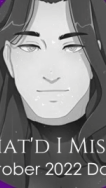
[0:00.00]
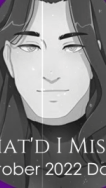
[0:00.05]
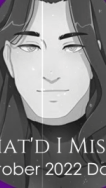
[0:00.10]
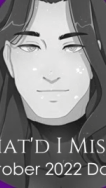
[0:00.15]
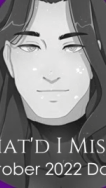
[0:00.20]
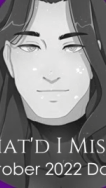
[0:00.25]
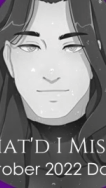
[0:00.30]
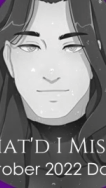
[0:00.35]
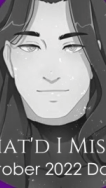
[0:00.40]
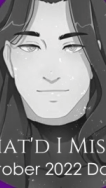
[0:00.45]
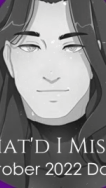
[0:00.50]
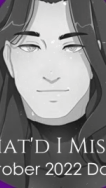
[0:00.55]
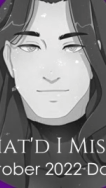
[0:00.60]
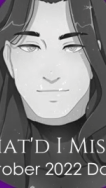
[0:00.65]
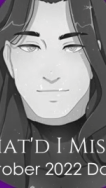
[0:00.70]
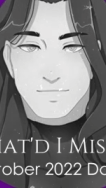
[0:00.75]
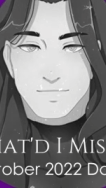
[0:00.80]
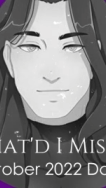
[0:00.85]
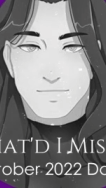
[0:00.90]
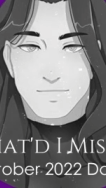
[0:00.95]
I like it,
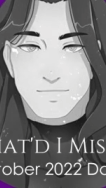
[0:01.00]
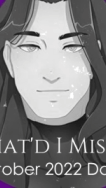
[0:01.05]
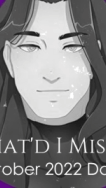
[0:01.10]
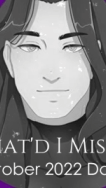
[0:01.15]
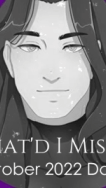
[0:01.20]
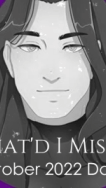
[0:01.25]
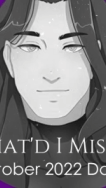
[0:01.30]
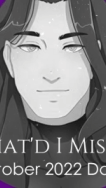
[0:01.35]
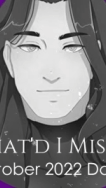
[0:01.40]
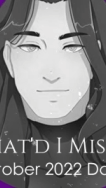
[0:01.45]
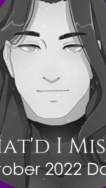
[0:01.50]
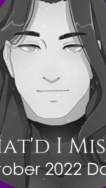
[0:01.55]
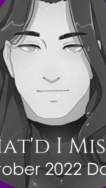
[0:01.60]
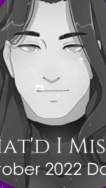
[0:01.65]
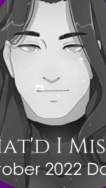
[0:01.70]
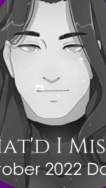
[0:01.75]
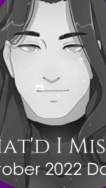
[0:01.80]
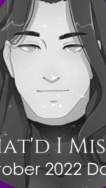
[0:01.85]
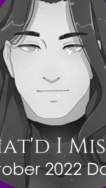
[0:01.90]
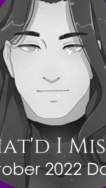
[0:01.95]
you
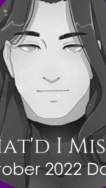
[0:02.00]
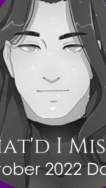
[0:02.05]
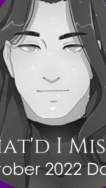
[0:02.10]
know?